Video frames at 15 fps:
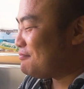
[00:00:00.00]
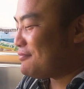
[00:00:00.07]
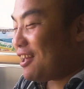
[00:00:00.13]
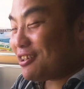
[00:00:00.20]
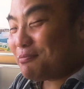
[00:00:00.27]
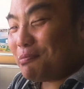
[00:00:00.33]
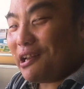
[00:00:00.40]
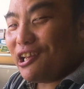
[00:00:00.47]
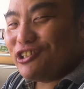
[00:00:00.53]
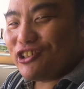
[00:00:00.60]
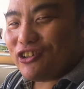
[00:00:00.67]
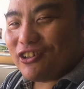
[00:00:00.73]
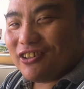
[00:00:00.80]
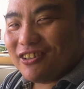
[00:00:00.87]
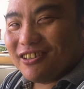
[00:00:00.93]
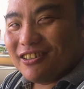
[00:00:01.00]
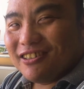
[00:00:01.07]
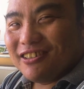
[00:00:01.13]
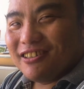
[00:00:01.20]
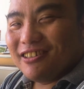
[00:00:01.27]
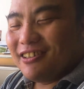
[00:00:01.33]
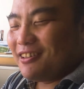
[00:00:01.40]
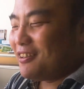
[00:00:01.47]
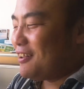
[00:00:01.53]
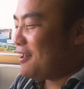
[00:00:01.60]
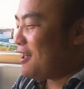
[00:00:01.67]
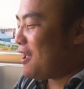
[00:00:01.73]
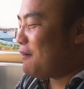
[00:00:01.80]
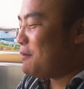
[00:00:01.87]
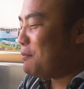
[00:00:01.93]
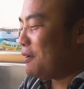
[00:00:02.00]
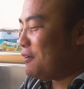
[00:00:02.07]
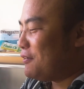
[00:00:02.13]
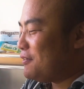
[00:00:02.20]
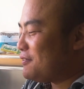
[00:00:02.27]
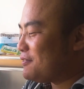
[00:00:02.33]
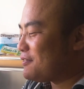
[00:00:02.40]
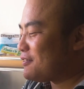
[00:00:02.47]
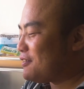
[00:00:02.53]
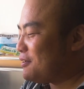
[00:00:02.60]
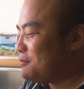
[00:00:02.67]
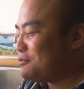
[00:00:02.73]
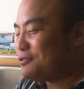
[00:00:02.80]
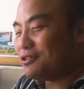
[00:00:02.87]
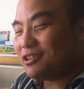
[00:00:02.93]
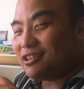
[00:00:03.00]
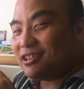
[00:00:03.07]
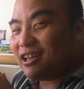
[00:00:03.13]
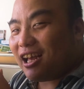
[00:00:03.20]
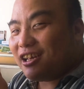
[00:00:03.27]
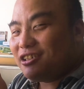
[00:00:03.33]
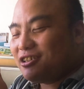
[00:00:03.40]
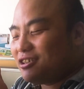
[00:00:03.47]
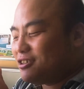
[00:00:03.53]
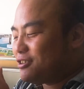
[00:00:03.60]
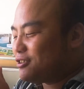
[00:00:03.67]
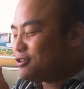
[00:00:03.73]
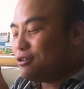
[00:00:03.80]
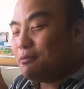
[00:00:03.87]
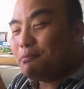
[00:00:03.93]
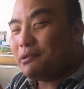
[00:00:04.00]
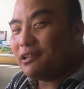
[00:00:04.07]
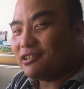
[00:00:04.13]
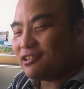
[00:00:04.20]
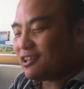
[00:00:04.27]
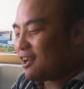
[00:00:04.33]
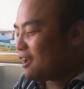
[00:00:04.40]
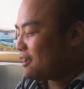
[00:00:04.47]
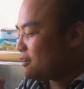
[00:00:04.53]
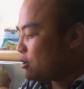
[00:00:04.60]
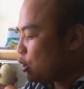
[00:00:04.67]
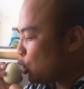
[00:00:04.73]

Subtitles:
That's pleasure. Every balut comes with nice soup inside.